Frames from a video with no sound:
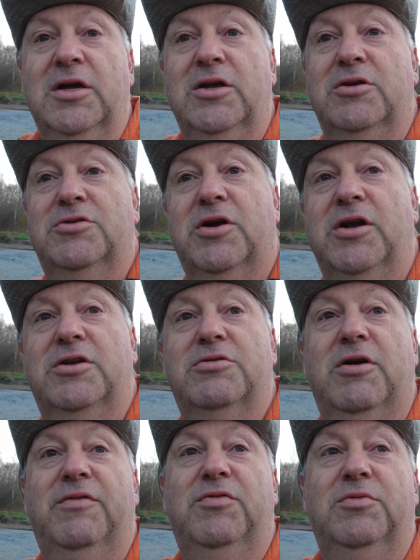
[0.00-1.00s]
You know, try to
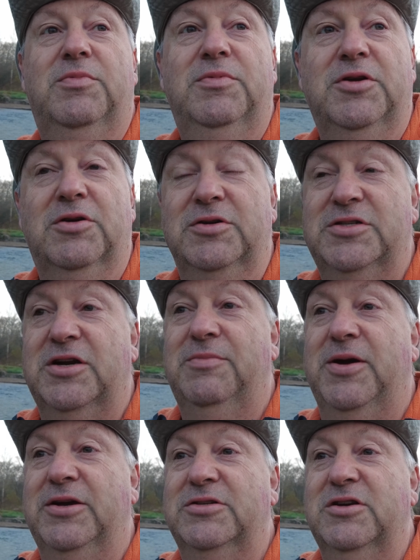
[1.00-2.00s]
travel. You know, instead of
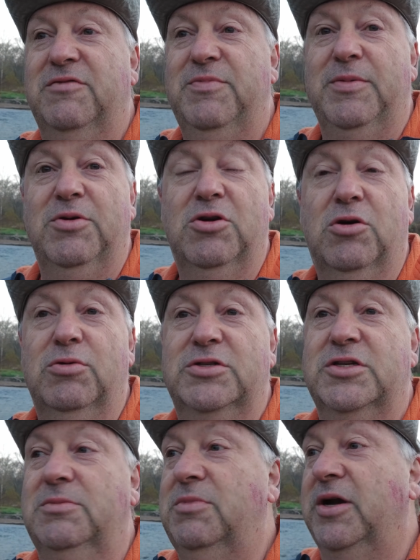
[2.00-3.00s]
by yourself, maybe go with
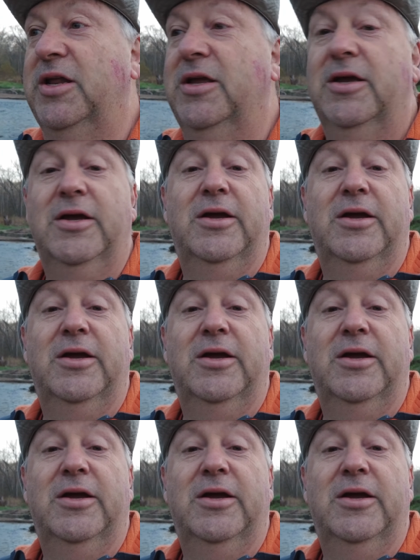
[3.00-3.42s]
somebody.